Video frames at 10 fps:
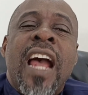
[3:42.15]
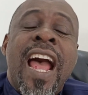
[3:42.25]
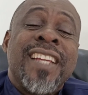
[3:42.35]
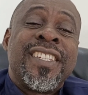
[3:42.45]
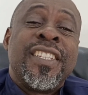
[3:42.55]

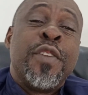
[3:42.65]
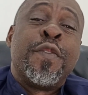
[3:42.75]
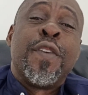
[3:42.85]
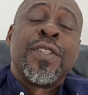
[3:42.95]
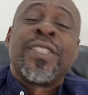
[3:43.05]
as the
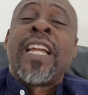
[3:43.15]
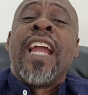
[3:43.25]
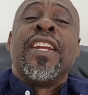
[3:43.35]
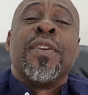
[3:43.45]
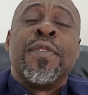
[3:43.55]
first
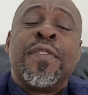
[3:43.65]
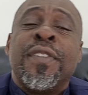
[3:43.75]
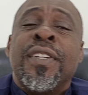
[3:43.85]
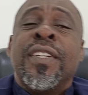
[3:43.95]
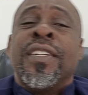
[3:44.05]
kind
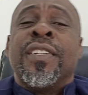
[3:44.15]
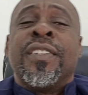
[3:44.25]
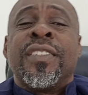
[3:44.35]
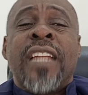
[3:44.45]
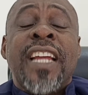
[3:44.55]
of
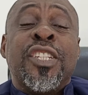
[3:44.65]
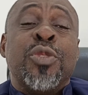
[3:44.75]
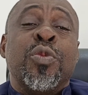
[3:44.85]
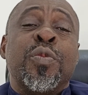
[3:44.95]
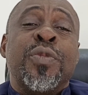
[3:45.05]
site
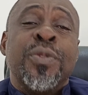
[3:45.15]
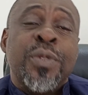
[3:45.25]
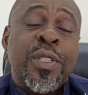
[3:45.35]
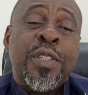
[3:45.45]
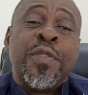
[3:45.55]
you will
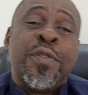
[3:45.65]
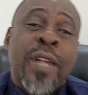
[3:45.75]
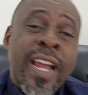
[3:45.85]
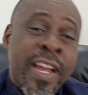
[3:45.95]
build if you